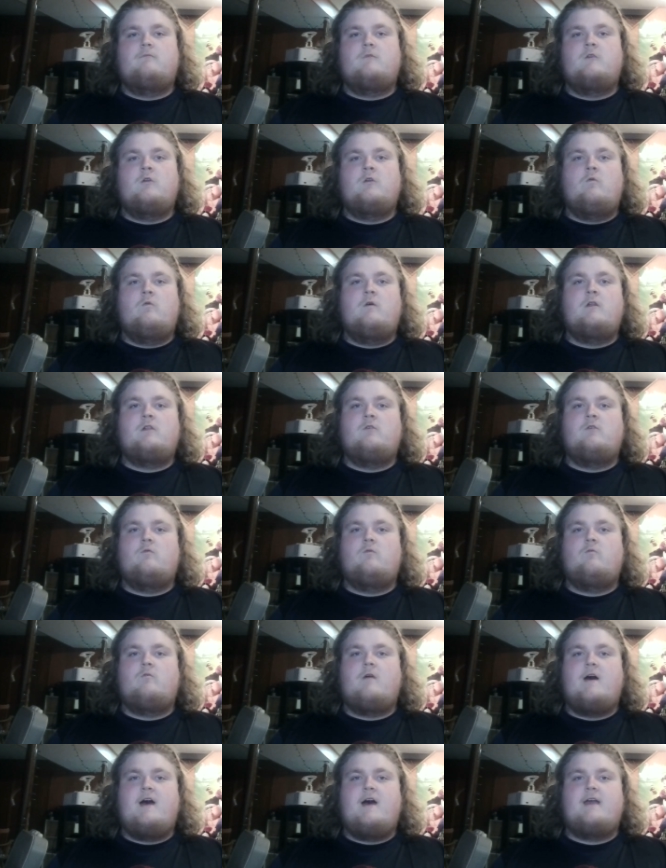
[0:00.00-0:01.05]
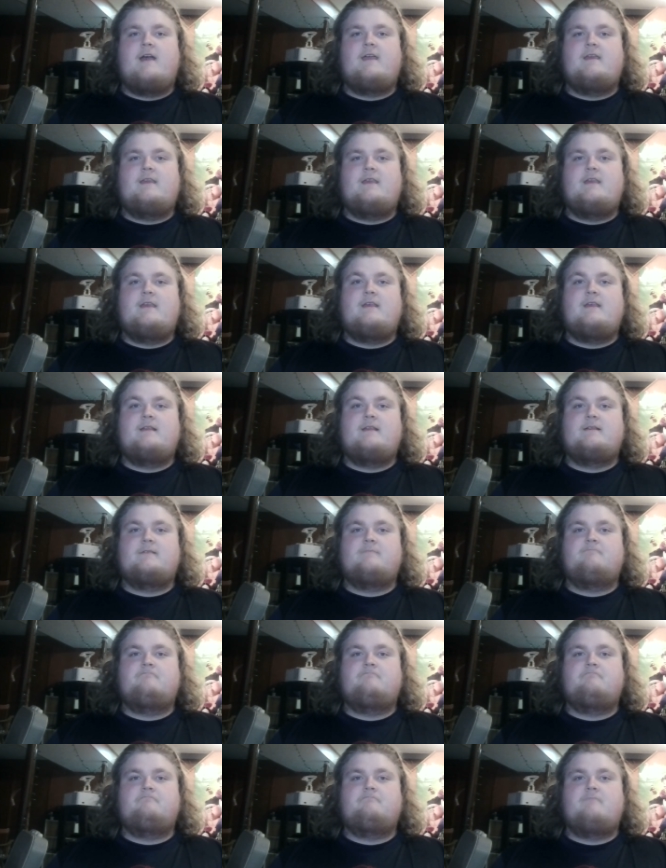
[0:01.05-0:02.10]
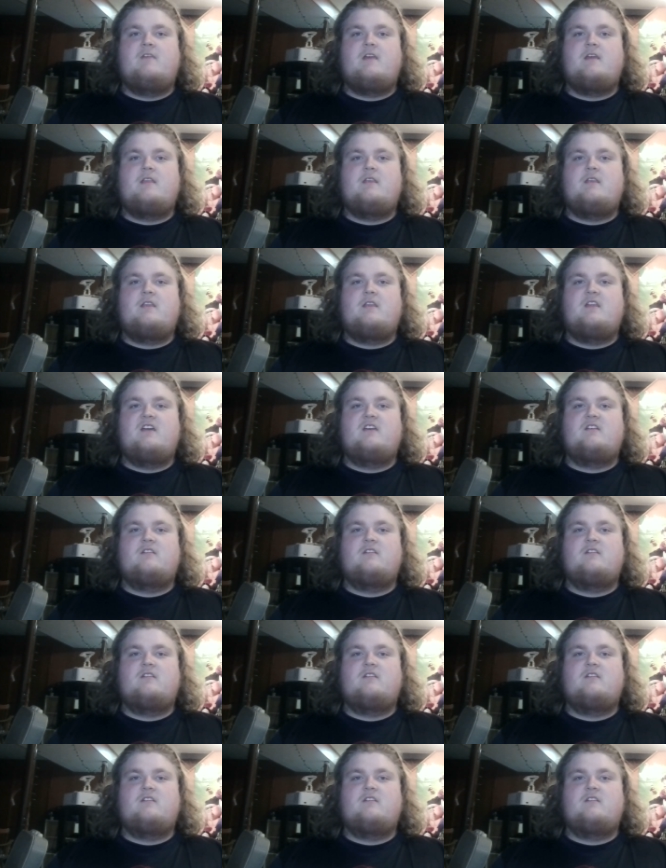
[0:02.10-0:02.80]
No wonder why he's been...